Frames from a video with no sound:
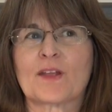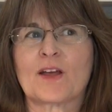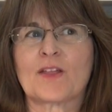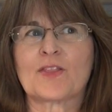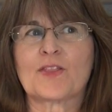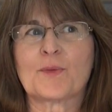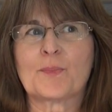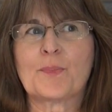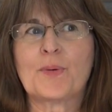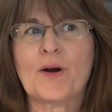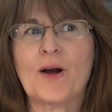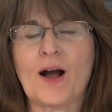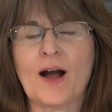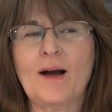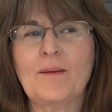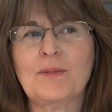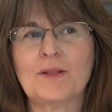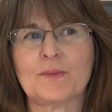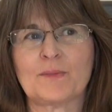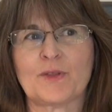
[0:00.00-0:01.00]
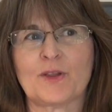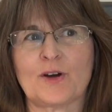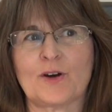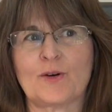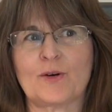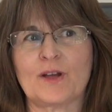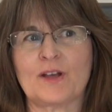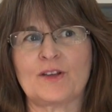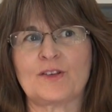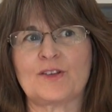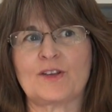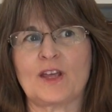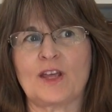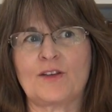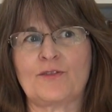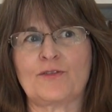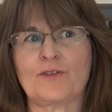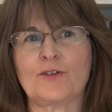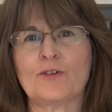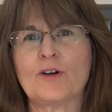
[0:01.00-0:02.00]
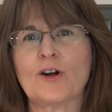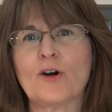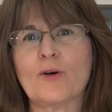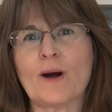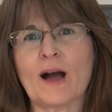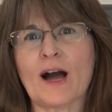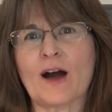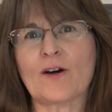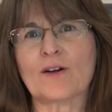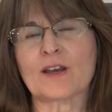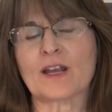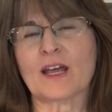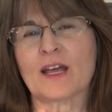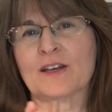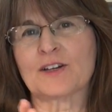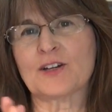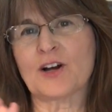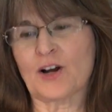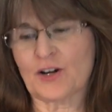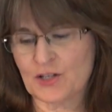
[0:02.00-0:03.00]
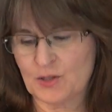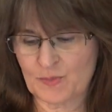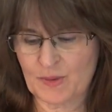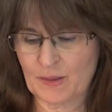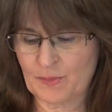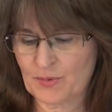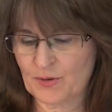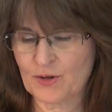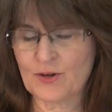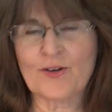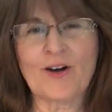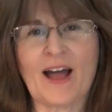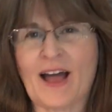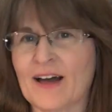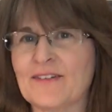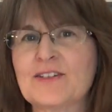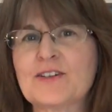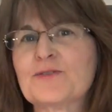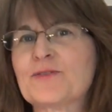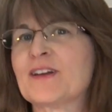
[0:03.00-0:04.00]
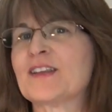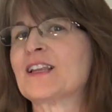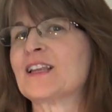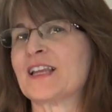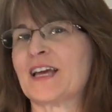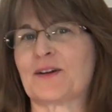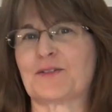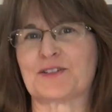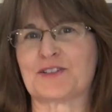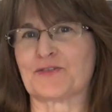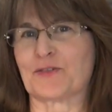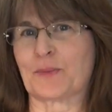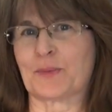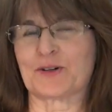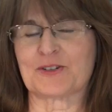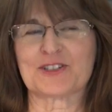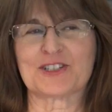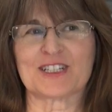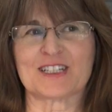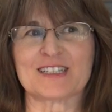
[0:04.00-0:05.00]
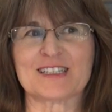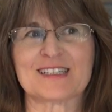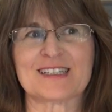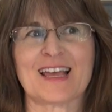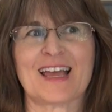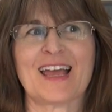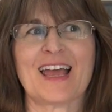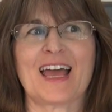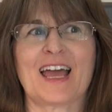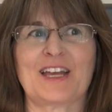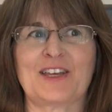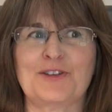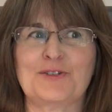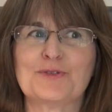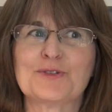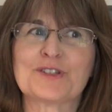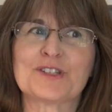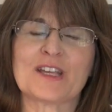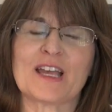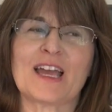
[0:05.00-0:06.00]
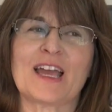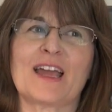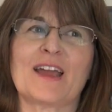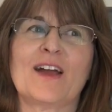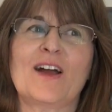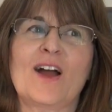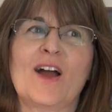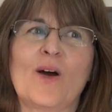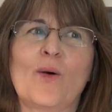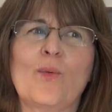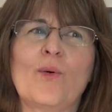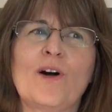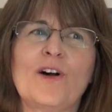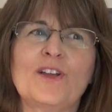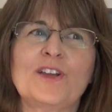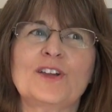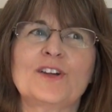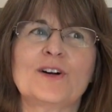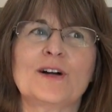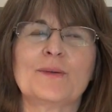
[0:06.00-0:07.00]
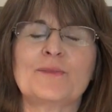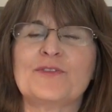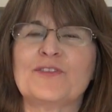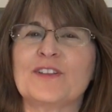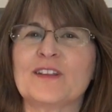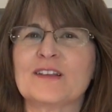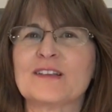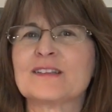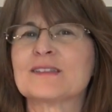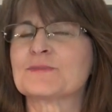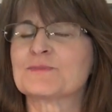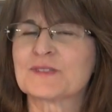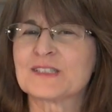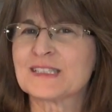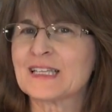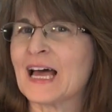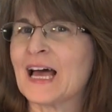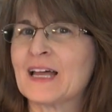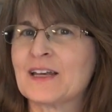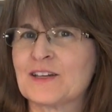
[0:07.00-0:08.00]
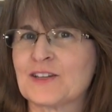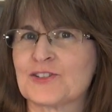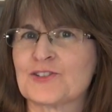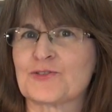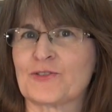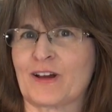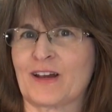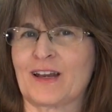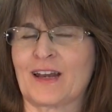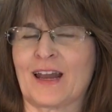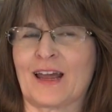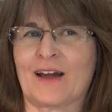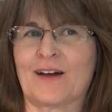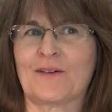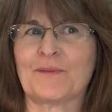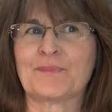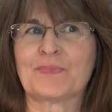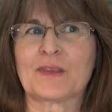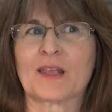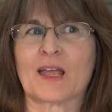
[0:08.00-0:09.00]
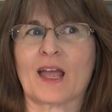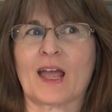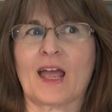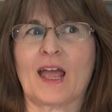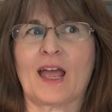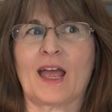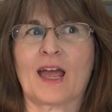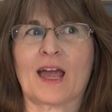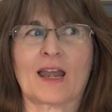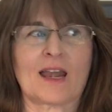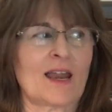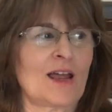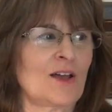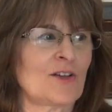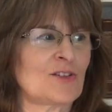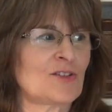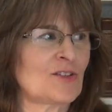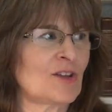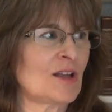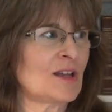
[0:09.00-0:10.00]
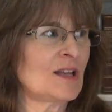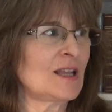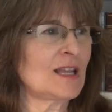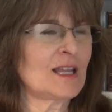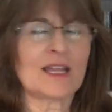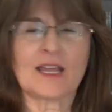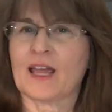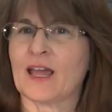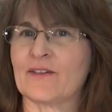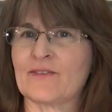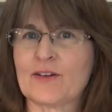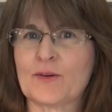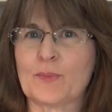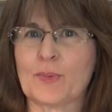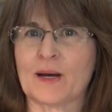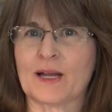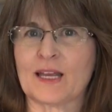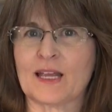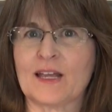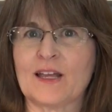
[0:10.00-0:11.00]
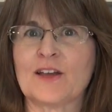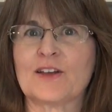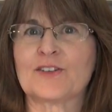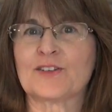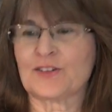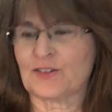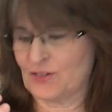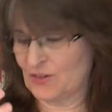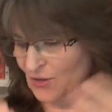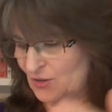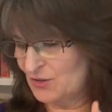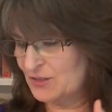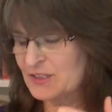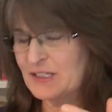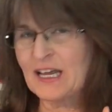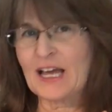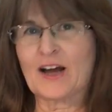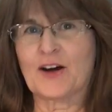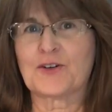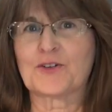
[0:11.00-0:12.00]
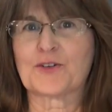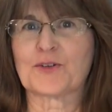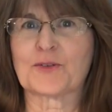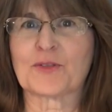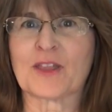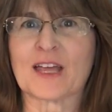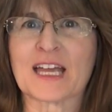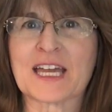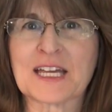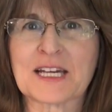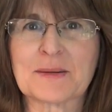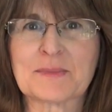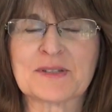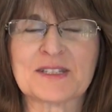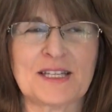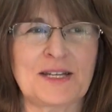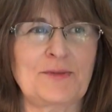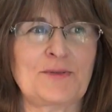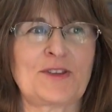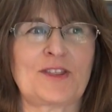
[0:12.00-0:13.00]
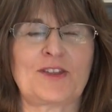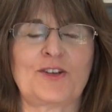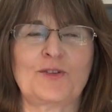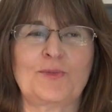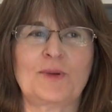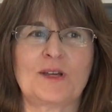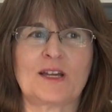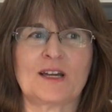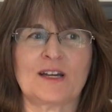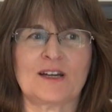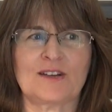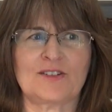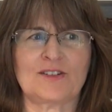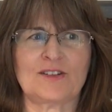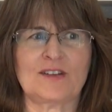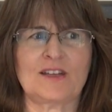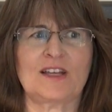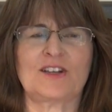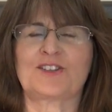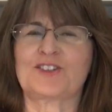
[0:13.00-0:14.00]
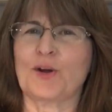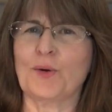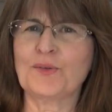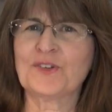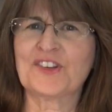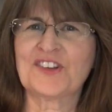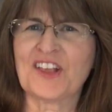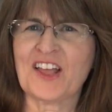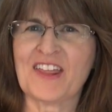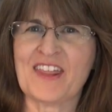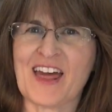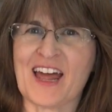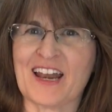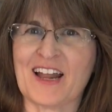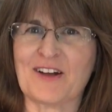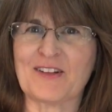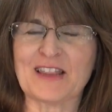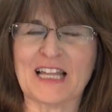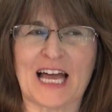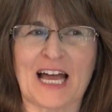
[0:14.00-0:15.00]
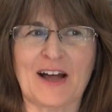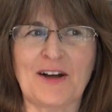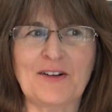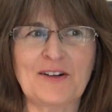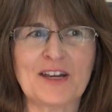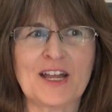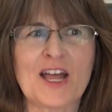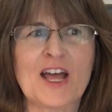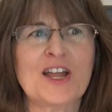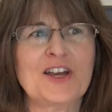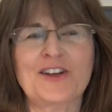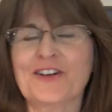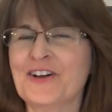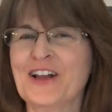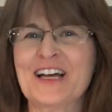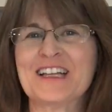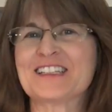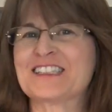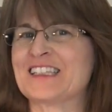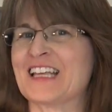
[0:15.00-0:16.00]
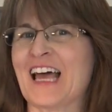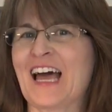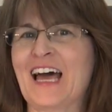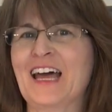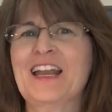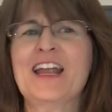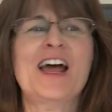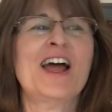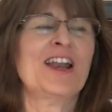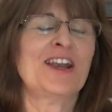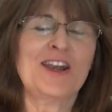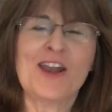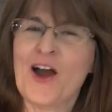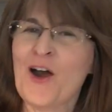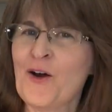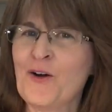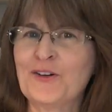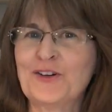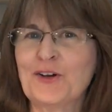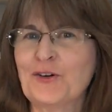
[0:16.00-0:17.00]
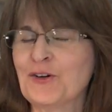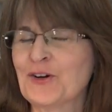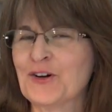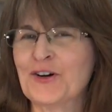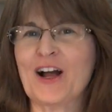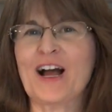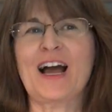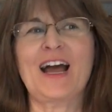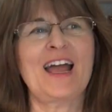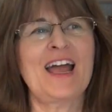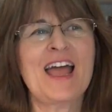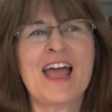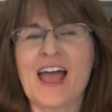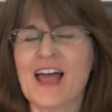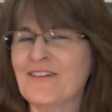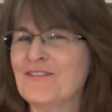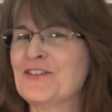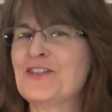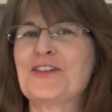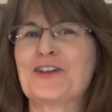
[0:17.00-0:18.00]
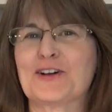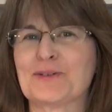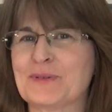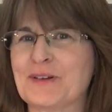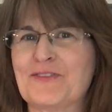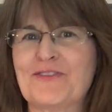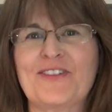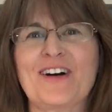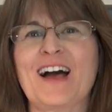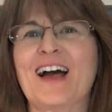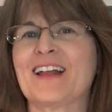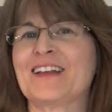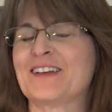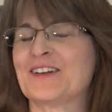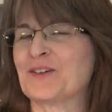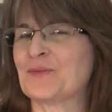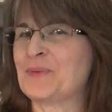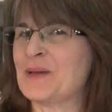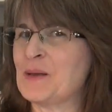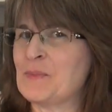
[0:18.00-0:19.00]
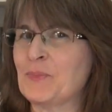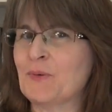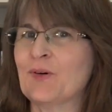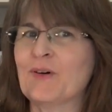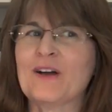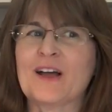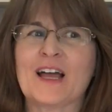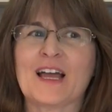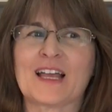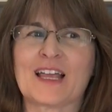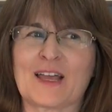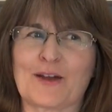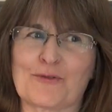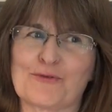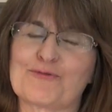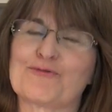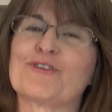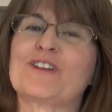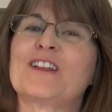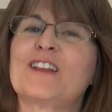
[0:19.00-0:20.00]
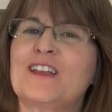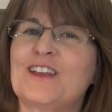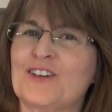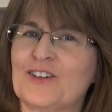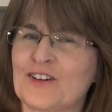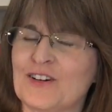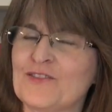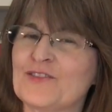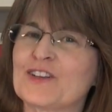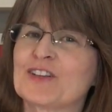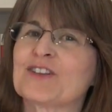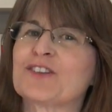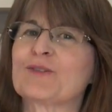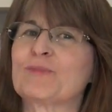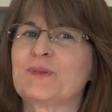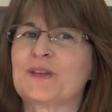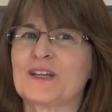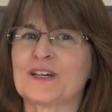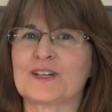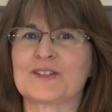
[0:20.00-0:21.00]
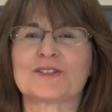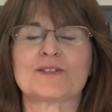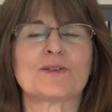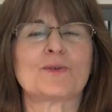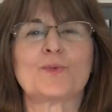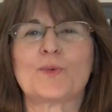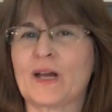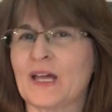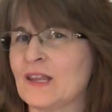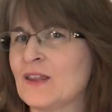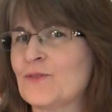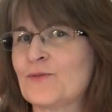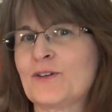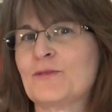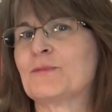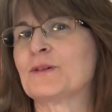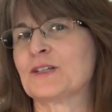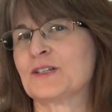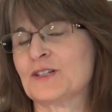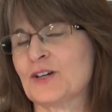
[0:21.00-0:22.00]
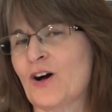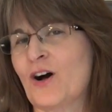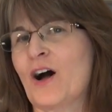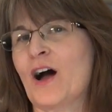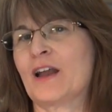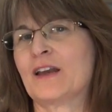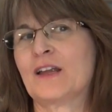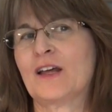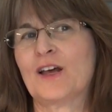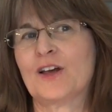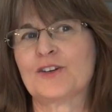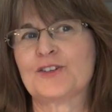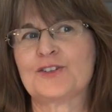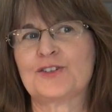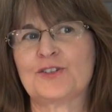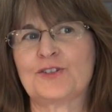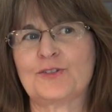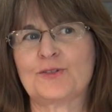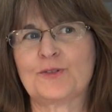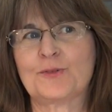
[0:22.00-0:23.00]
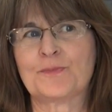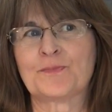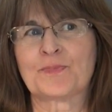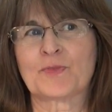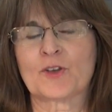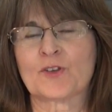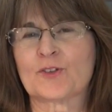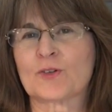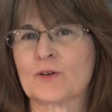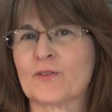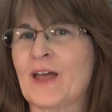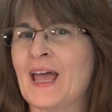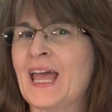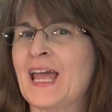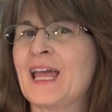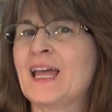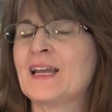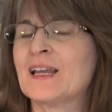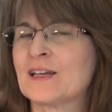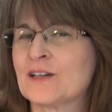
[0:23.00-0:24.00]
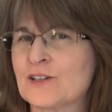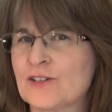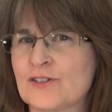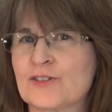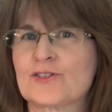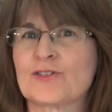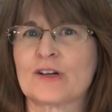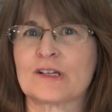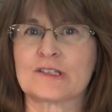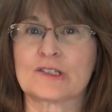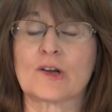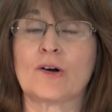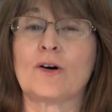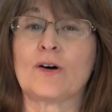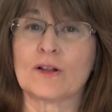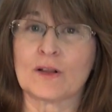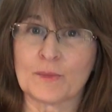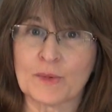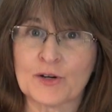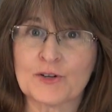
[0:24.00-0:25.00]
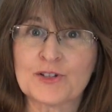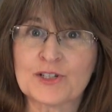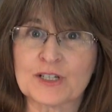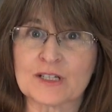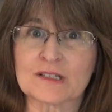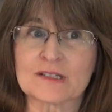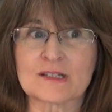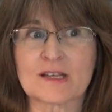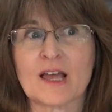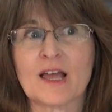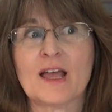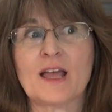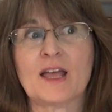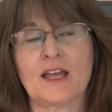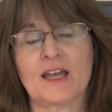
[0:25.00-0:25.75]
The problem, though, is if you go out and talk to people who haven't read the language of emotions and you say, well, I'm feeling some sadness right now, and suddenly everybody looks down or they get upset with you because it's like, don't say that out loud. You're not sad. No, don't cry. Everything will be fine. People get really nervous because of the way that we've been taught to sort of hate and distrust all emotions.